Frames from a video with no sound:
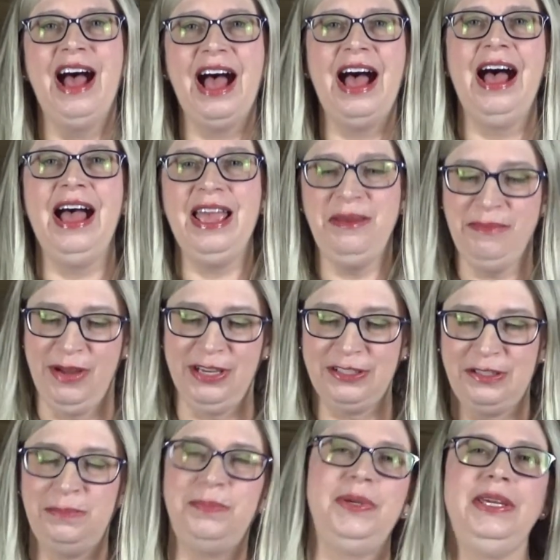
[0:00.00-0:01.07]
I
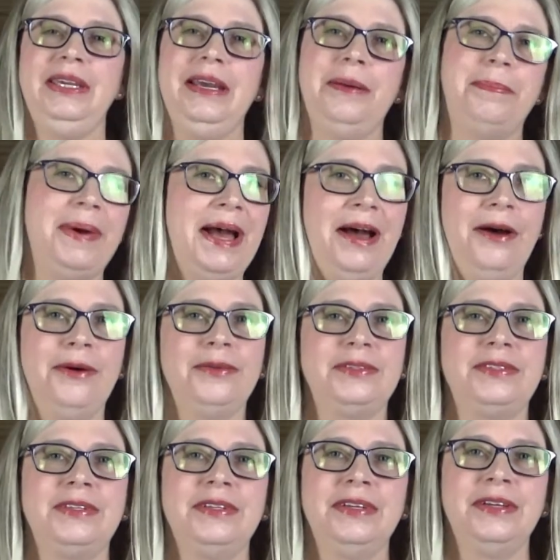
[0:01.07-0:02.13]
must be
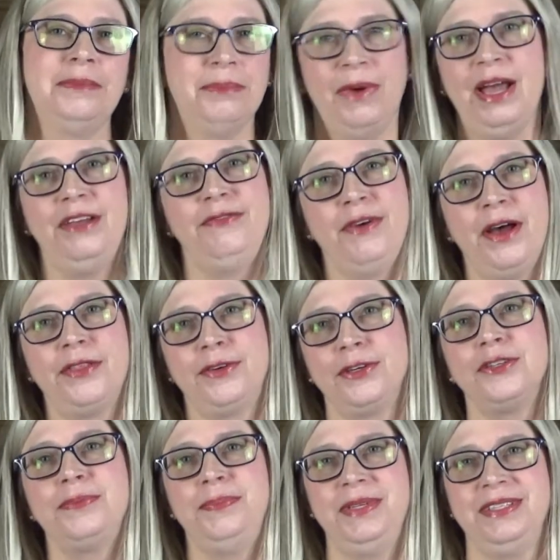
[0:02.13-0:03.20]
about my
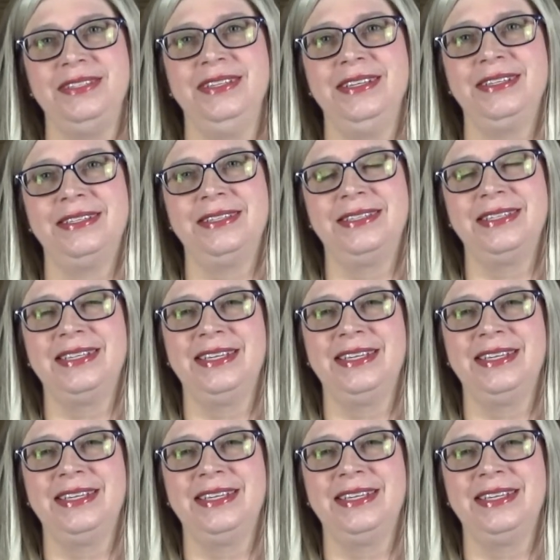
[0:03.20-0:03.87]
Father's business.